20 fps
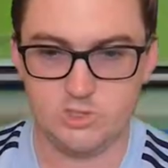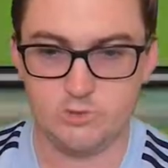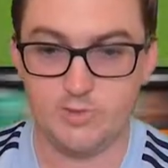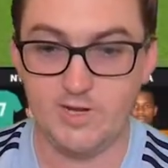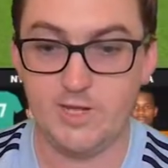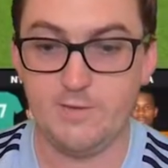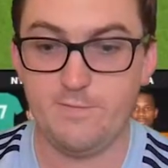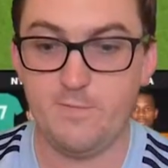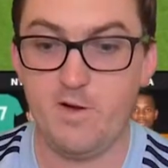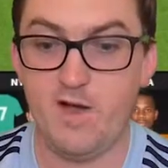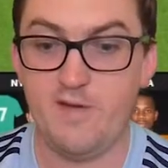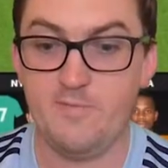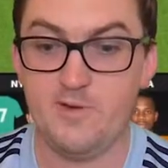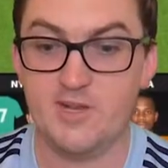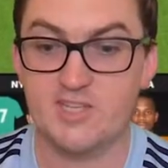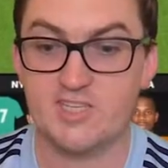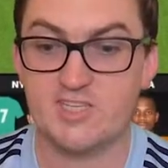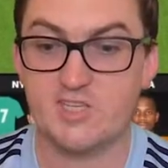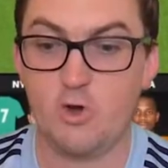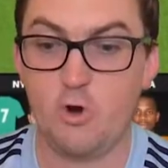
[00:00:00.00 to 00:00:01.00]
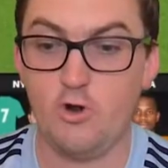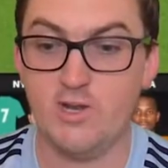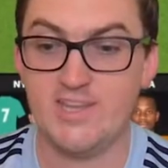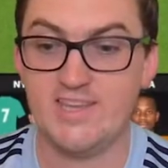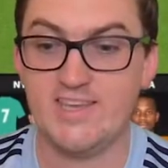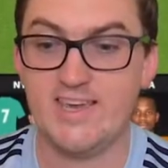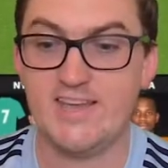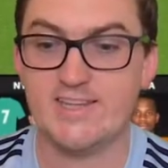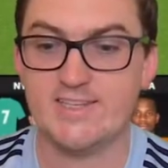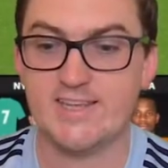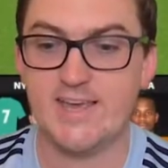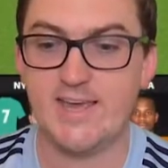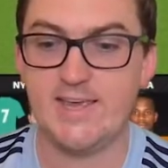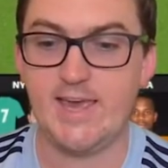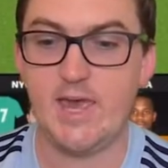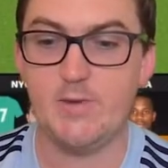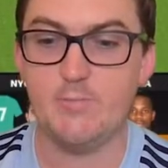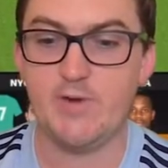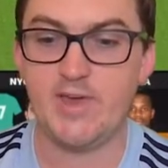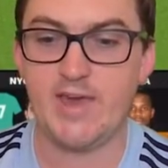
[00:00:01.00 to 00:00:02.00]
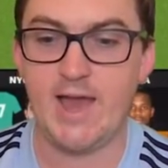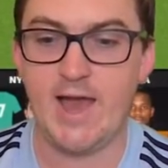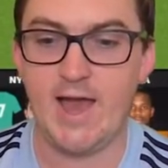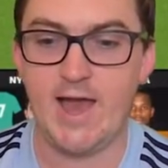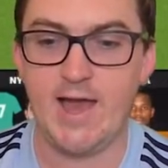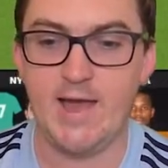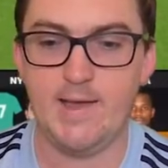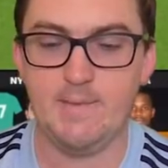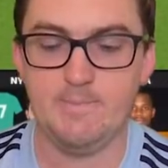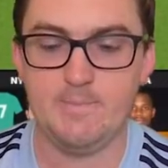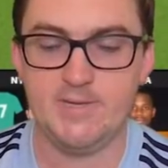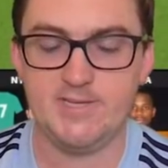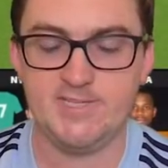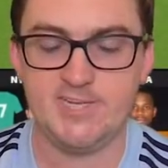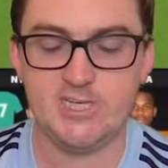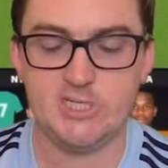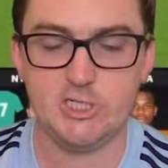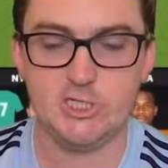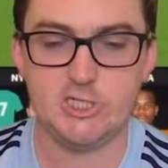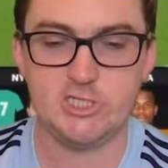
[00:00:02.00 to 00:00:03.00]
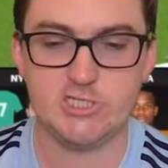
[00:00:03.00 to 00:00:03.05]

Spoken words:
25 minutes gone, and yet again we are in possession.